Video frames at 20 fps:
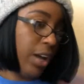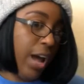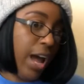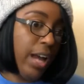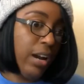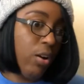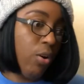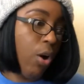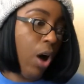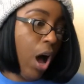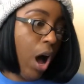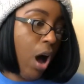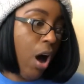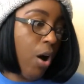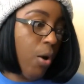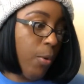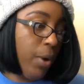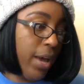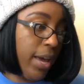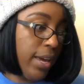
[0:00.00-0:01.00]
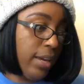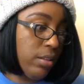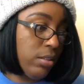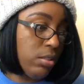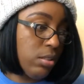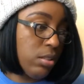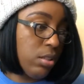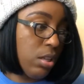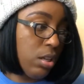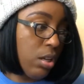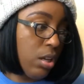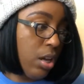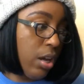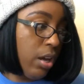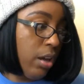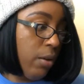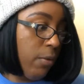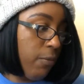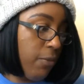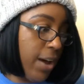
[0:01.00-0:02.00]
I don't always
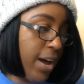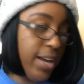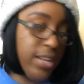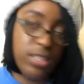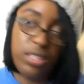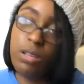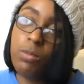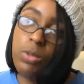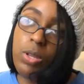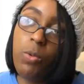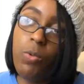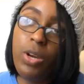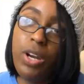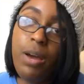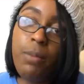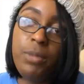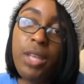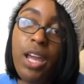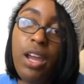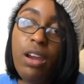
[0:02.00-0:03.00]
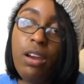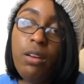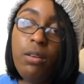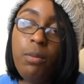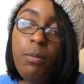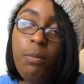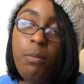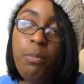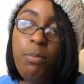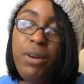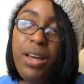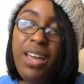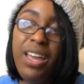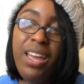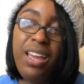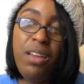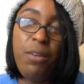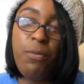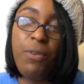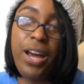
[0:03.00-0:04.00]
find something when I'm there,
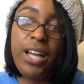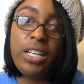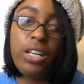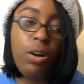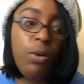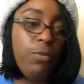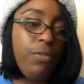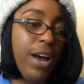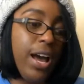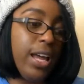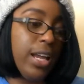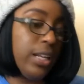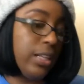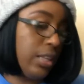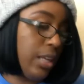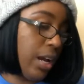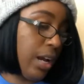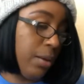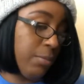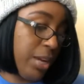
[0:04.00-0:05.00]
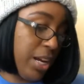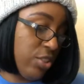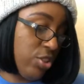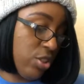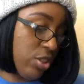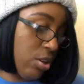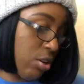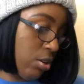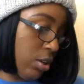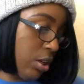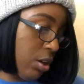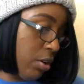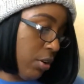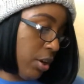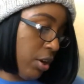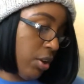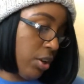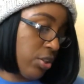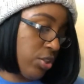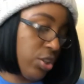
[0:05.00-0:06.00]
but if I don't find anything, I'm not just gonna get on
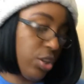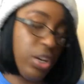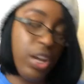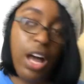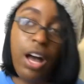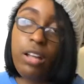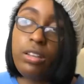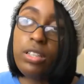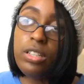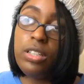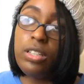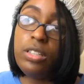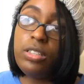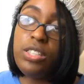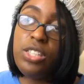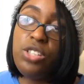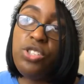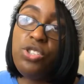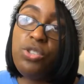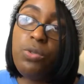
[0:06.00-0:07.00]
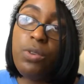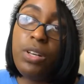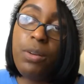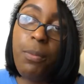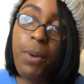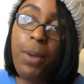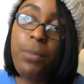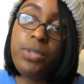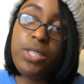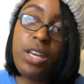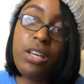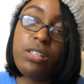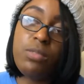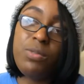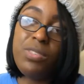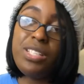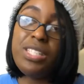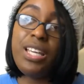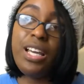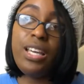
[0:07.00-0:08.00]
here and show y'all the tissue and the paper towels,
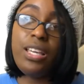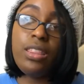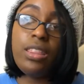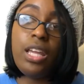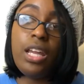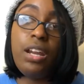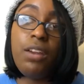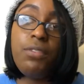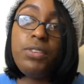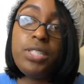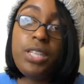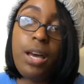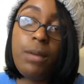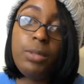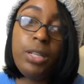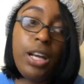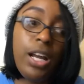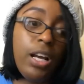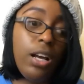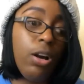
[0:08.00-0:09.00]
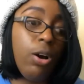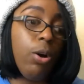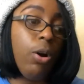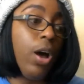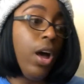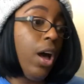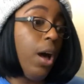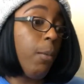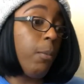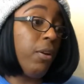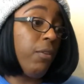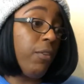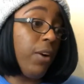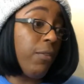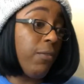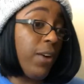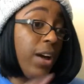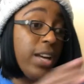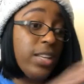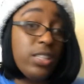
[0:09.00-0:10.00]
because I get that every time that I go. But if
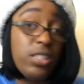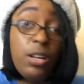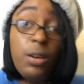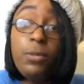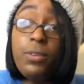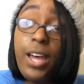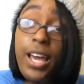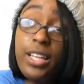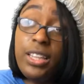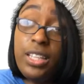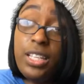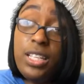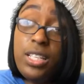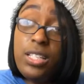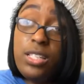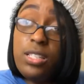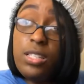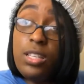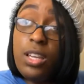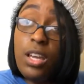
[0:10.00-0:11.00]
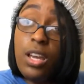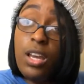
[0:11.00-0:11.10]
I find stuff like these